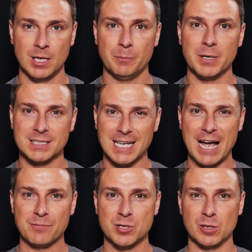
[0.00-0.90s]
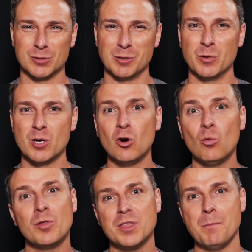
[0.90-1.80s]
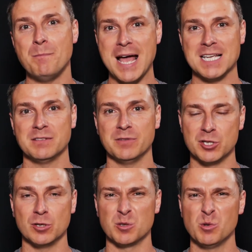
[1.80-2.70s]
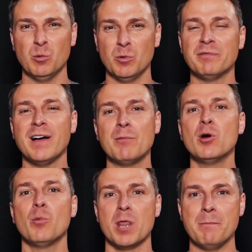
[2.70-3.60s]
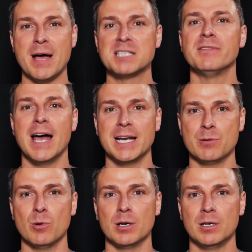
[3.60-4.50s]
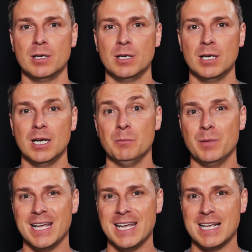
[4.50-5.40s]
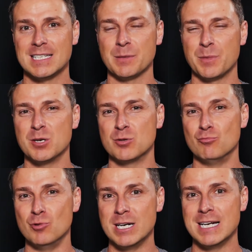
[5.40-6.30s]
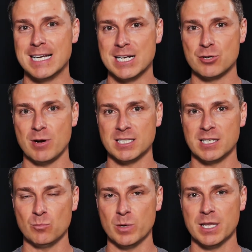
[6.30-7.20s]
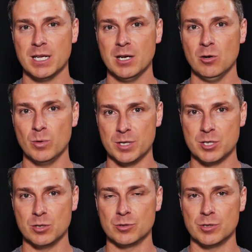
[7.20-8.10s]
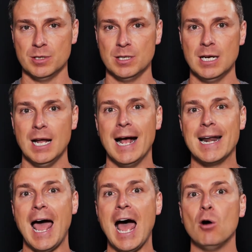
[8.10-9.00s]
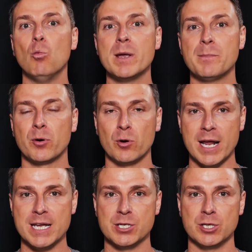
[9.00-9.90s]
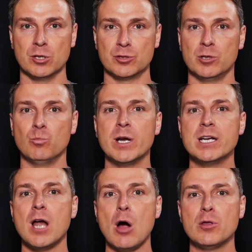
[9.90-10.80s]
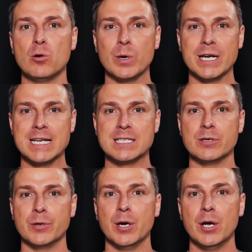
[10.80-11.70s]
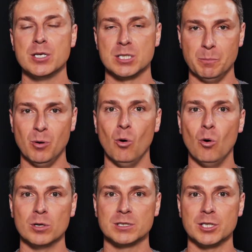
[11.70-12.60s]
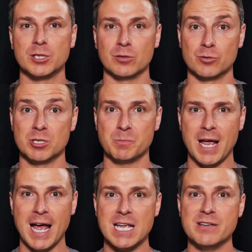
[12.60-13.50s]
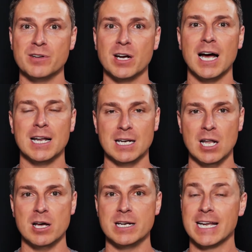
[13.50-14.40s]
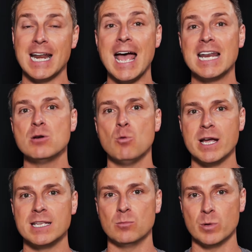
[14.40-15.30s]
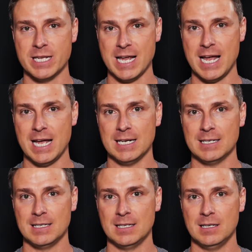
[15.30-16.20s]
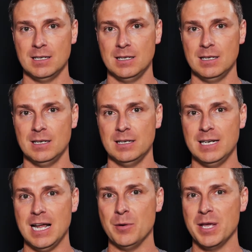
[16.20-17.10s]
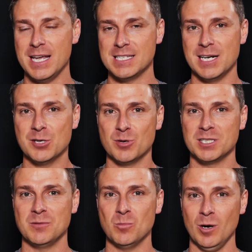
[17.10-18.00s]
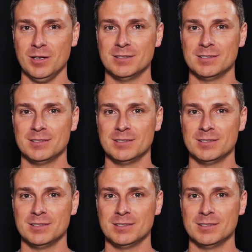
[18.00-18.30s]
Because I have children, we all want the best for children. Well, in fact, we all want the best for anyone. But here's something that's really interesting with children. And how we praise children, we know that we need to support a children's behaviour and learning in any way that we can. Now here's an interesting one.